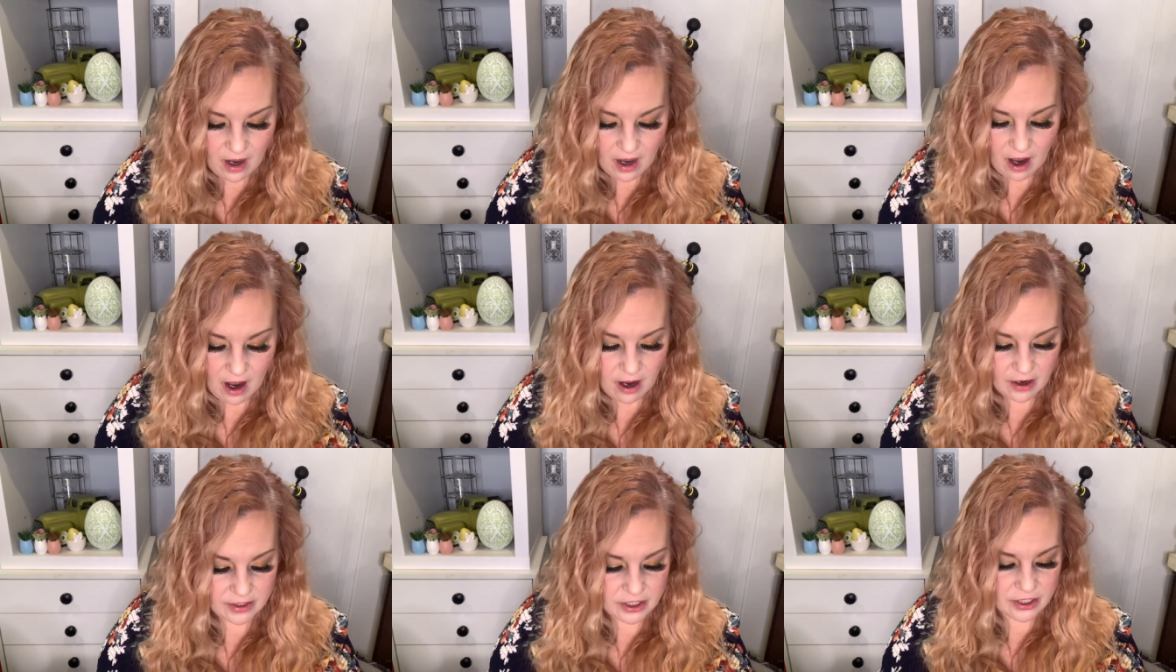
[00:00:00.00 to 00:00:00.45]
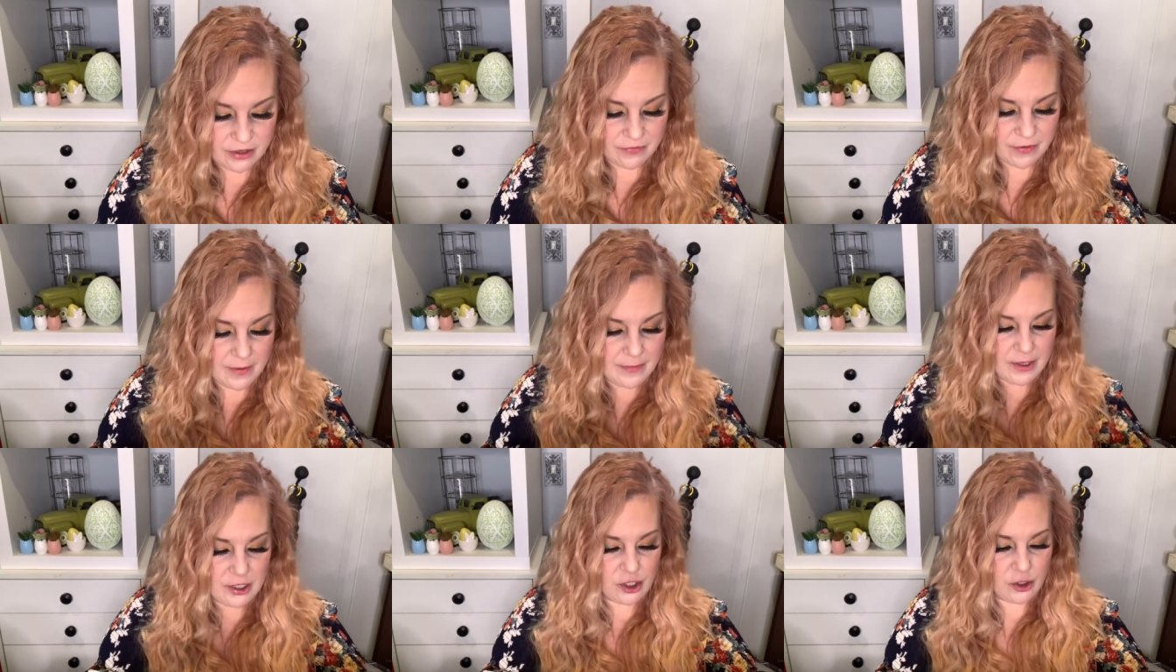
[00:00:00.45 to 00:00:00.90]
Also
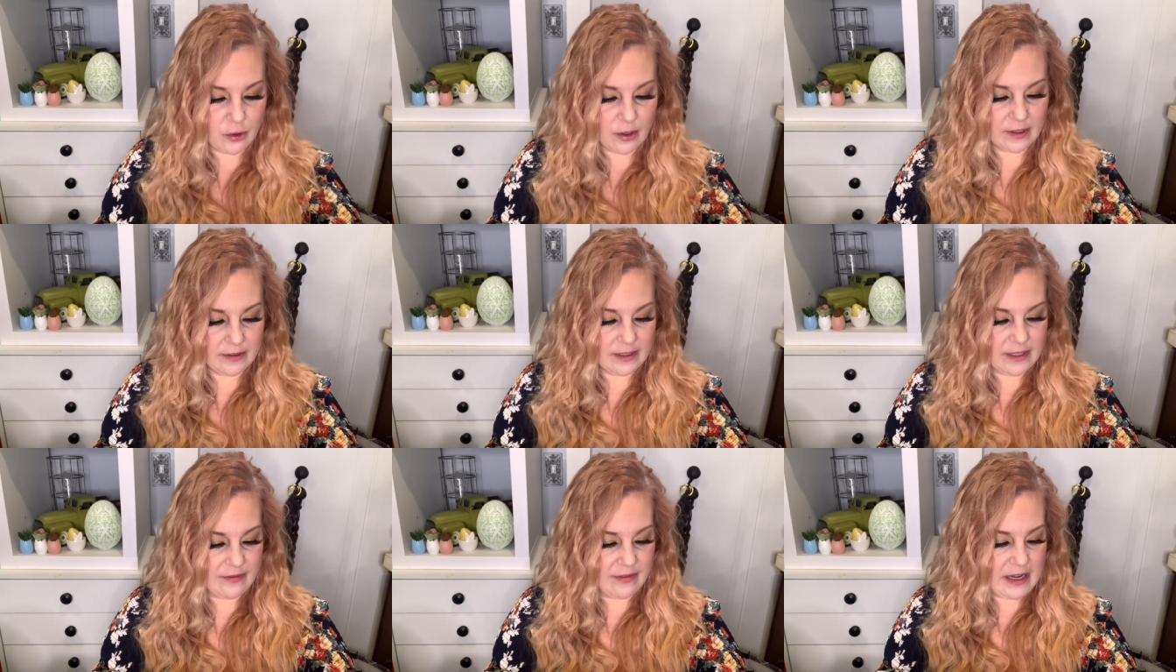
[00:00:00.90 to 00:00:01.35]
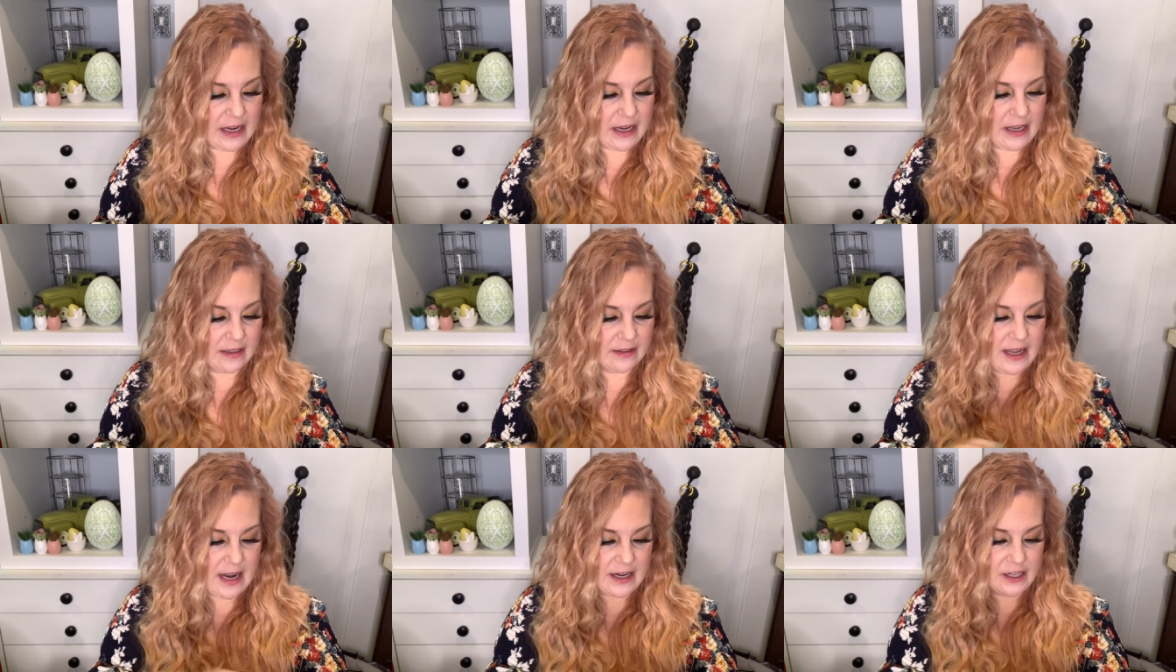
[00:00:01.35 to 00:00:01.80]
from the Shore Living
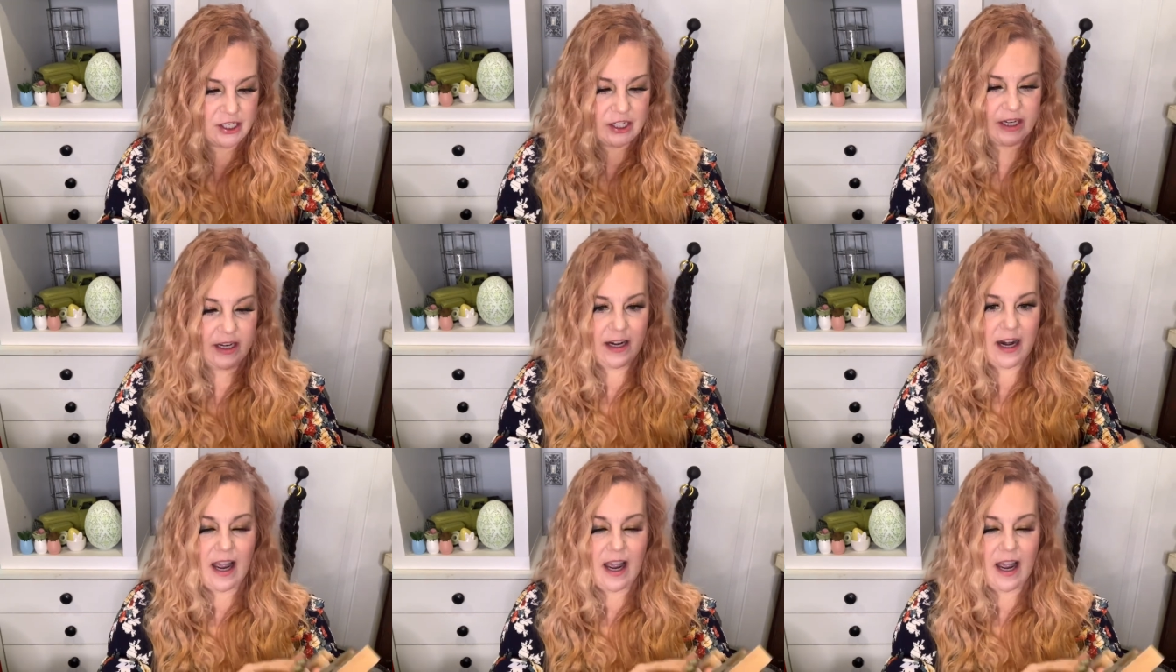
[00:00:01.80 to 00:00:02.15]
collection,